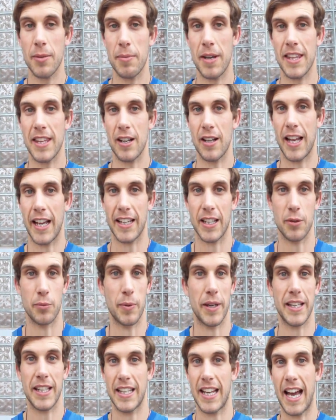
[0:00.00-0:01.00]
to be there like a
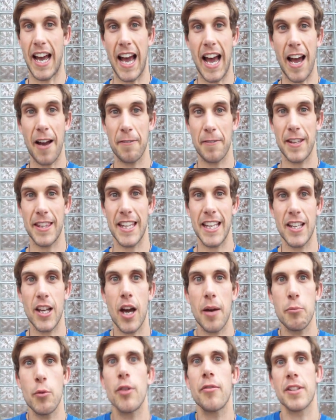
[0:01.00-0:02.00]
week and a half, and then
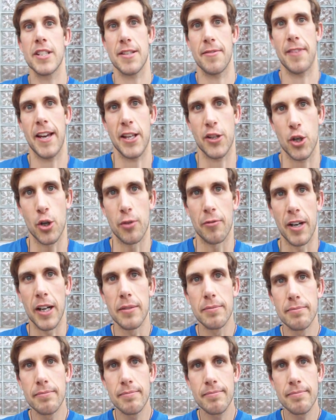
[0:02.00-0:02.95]
I'm moving to Vancouver.